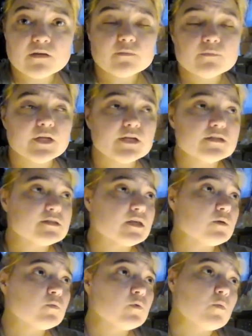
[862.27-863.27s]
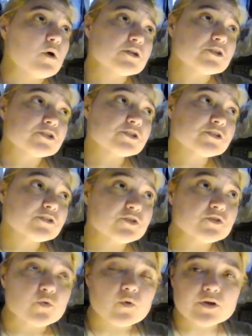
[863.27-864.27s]
because they will watch
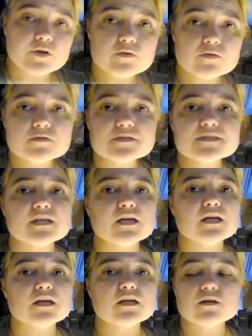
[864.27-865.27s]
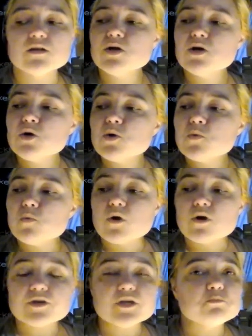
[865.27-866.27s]
tutorials and
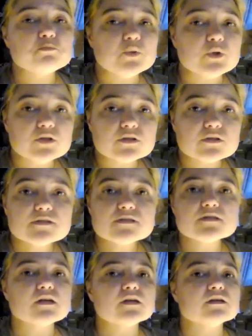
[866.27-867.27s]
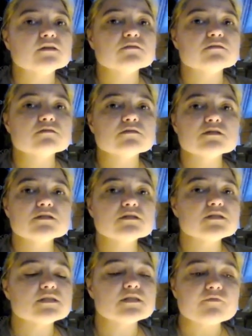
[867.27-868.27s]
work in books and
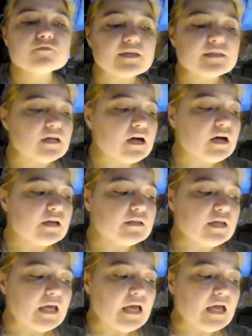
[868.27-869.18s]
stuff like that,